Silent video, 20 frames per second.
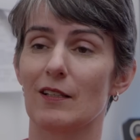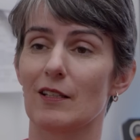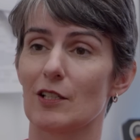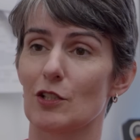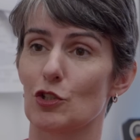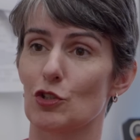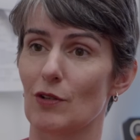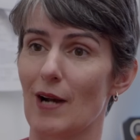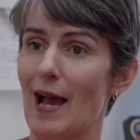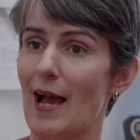at
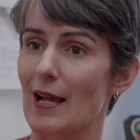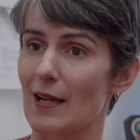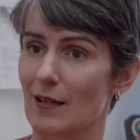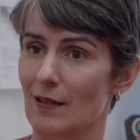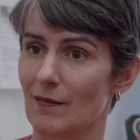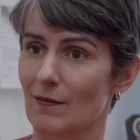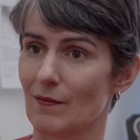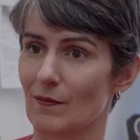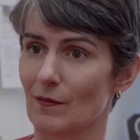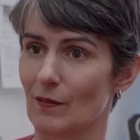the
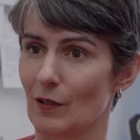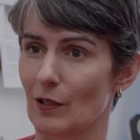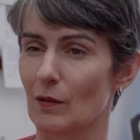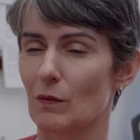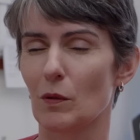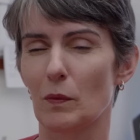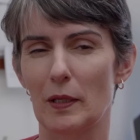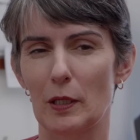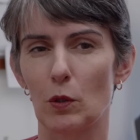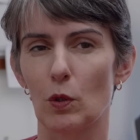drag,
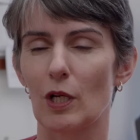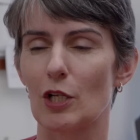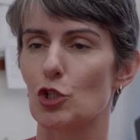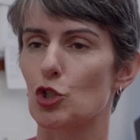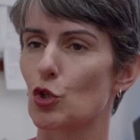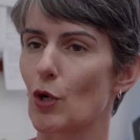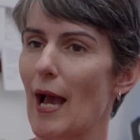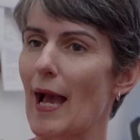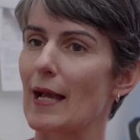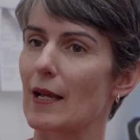uh, what we call a
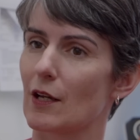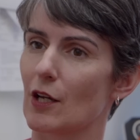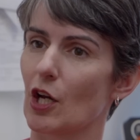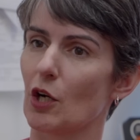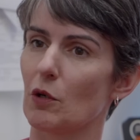drag